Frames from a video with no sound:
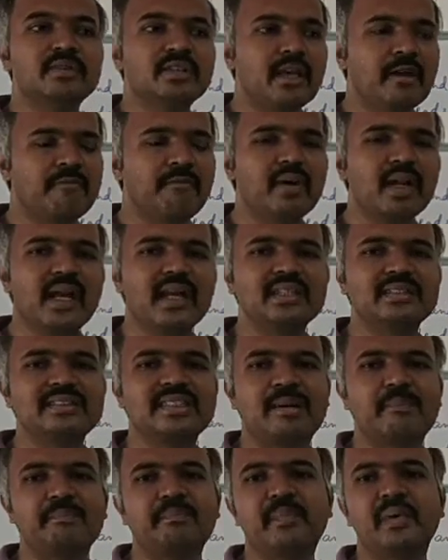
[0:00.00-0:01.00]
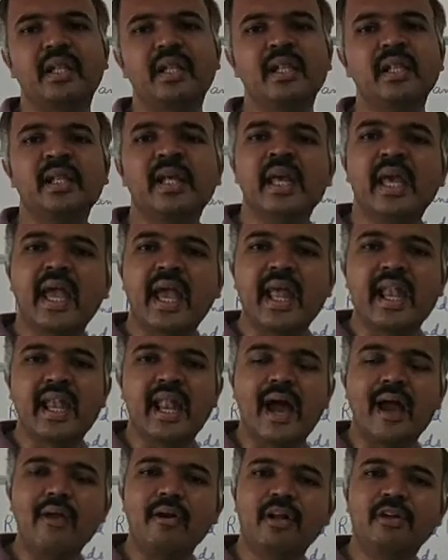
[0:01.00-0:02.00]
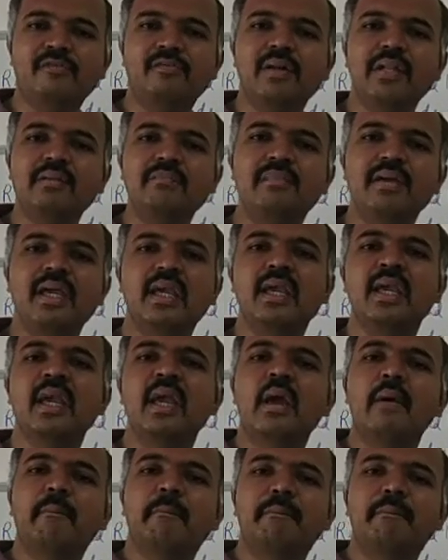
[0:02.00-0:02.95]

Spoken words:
Say for example, a lion will be